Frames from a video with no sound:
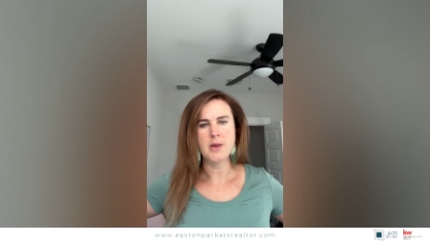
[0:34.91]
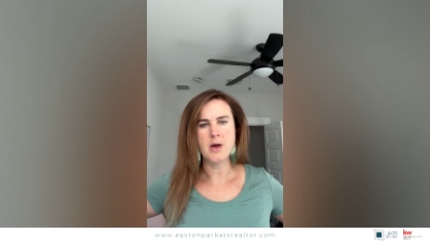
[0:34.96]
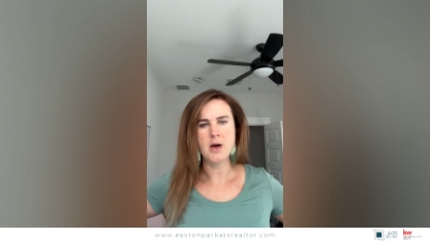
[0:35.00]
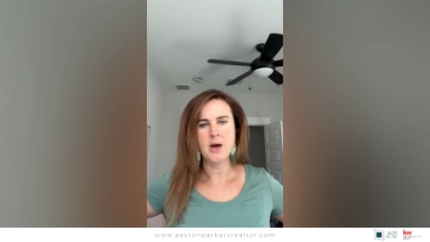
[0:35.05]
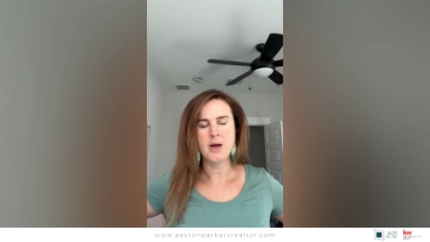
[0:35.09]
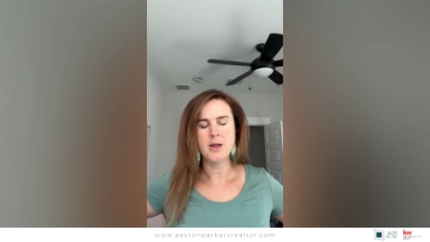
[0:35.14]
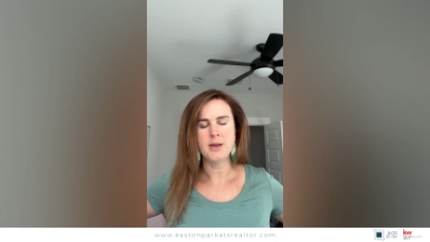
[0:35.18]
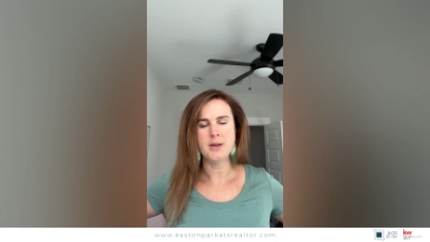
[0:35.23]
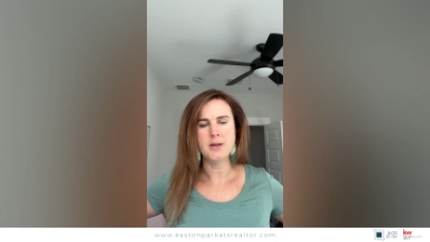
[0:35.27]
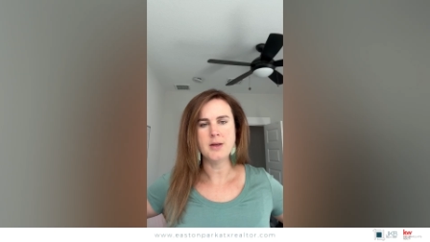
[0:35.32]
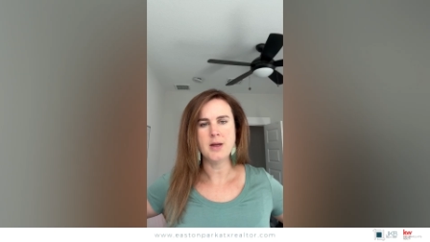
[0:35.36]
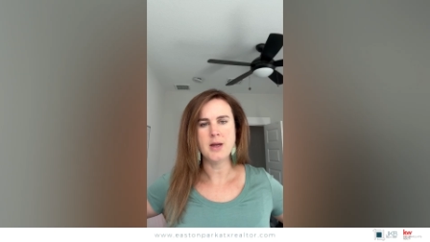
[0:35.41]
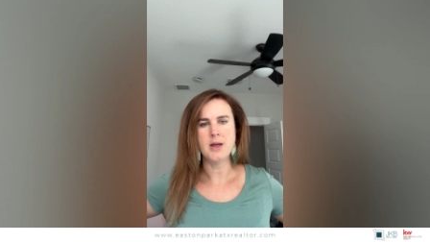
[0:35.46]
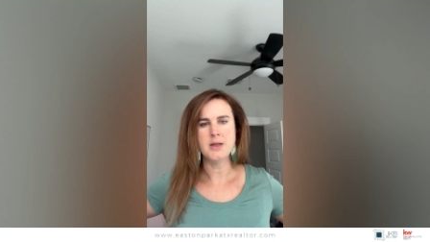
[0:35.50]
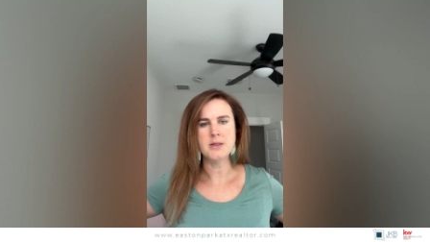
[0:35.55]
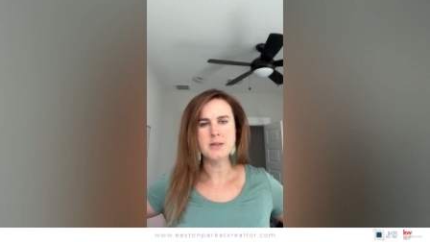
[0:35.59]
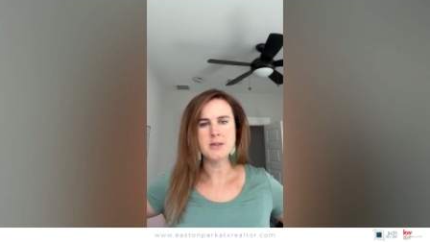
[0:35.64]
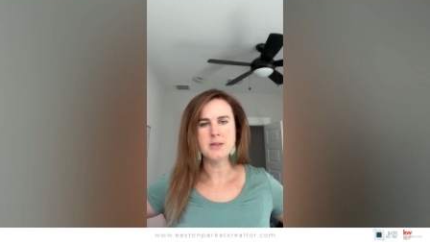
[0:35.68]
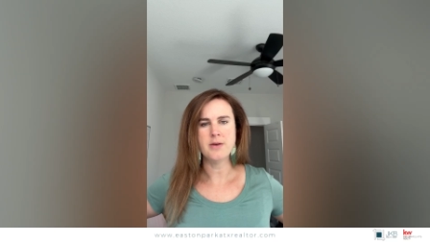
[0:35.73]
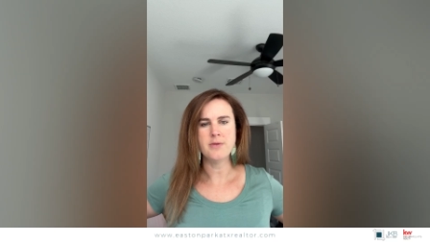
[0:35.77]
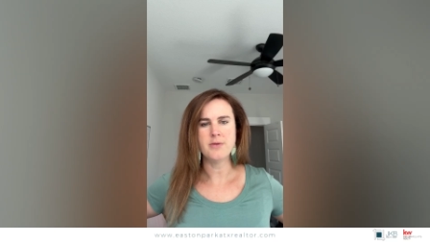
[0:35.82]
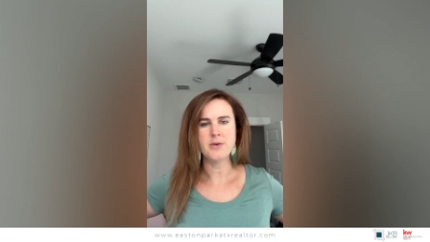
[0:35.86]

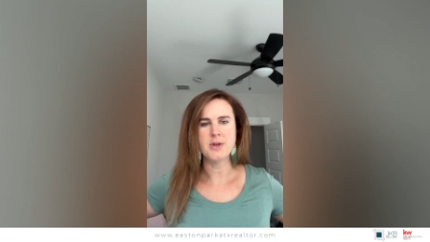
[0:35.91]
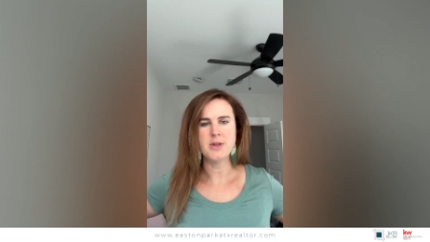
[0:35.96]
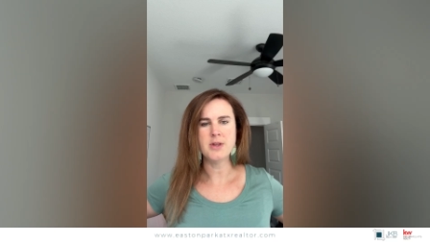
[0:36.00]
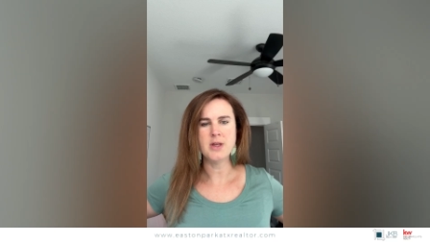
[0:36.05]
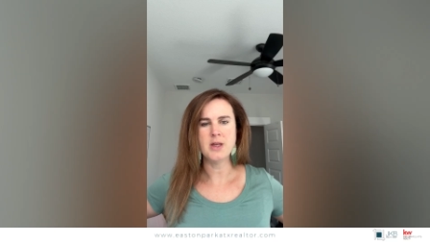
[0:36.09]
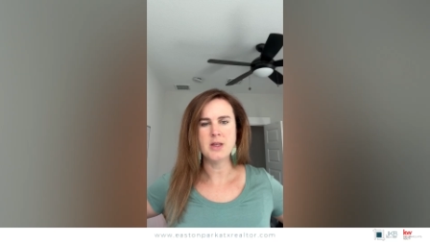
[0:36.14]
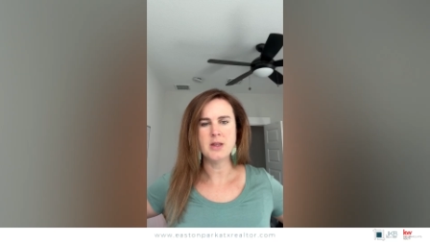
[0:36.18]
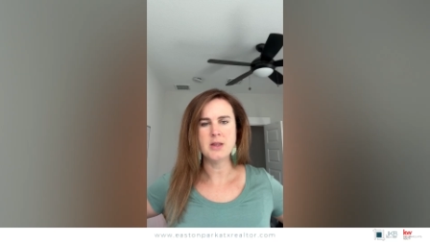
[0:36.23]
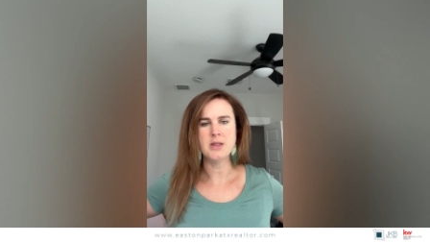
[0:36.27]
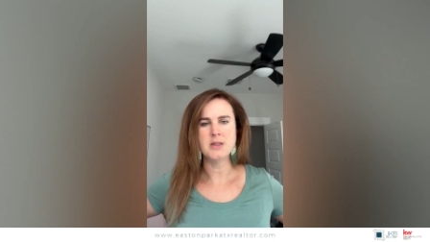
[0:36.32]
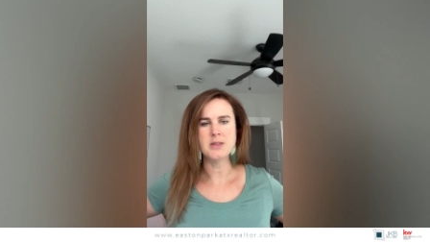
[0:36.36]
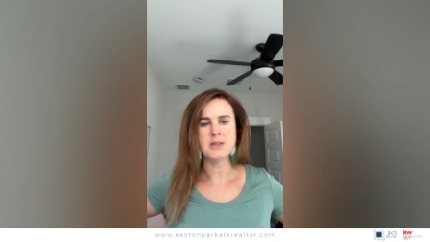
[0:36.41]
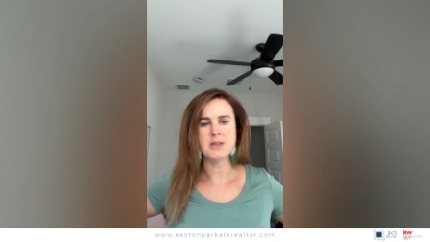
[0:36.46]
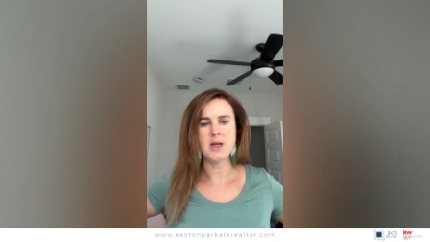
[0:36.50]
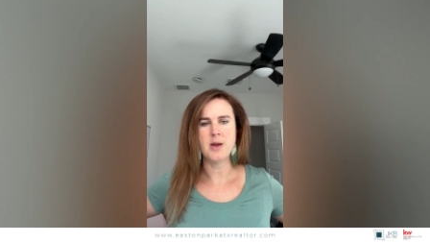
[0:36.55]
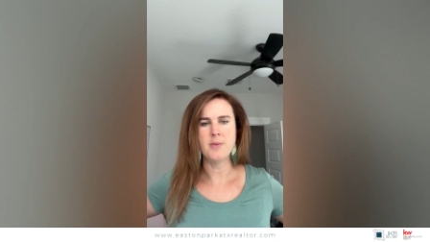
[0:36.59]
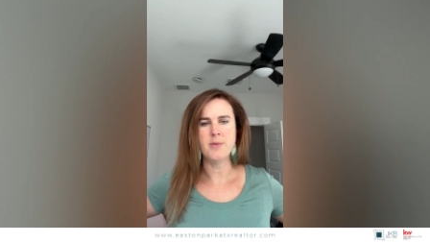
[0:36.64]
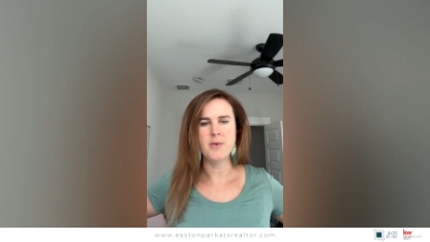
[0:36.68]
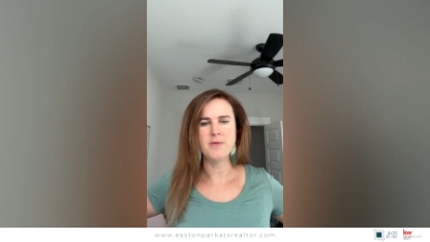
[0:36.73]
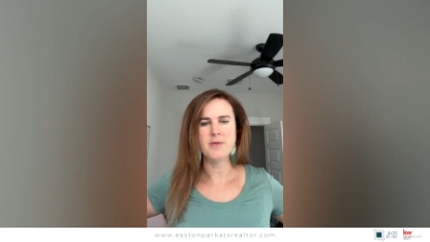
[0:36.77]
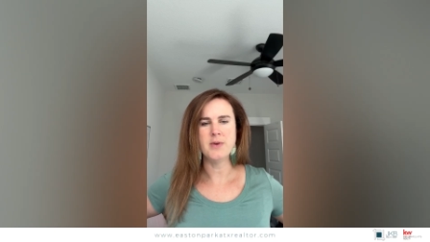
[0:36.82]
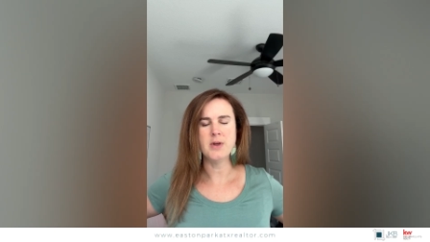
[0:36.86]
holidays and everything this
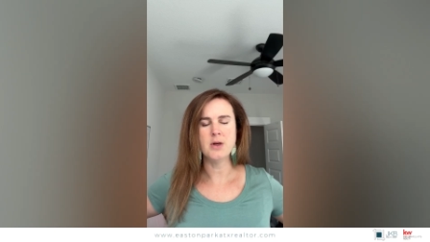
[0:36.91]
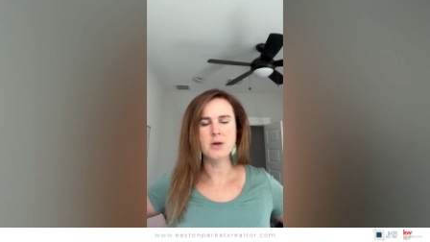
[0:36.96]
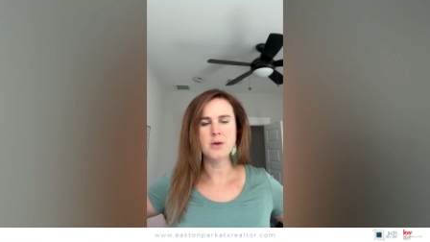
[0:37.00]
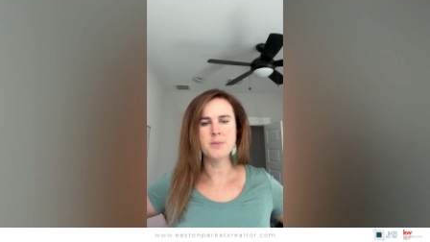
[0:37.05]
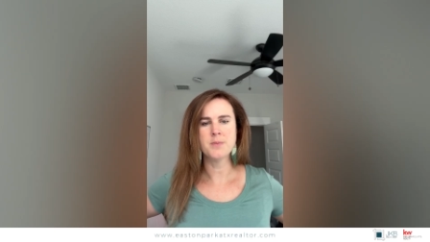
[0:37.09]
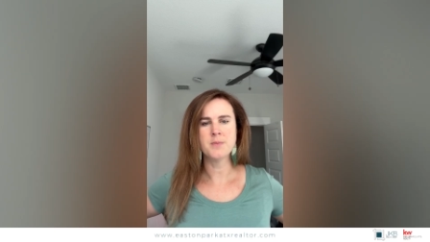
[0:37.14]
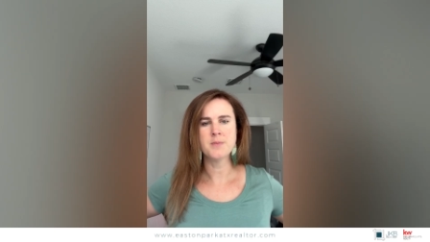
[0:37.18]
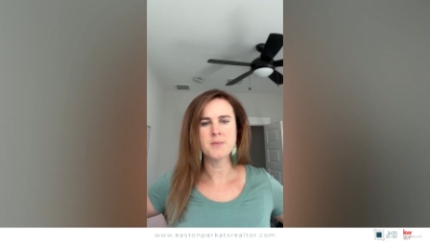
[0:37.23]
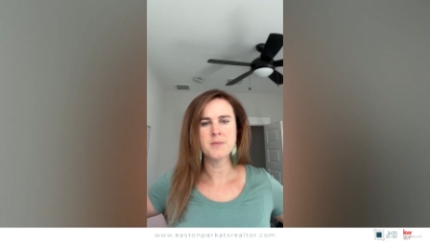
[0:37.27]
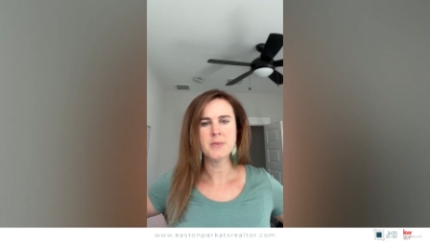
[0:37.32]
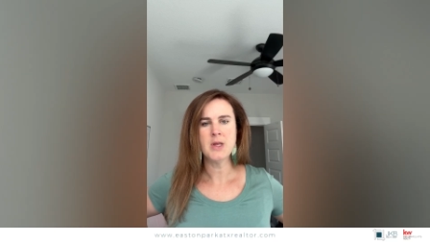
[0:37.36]
time of year.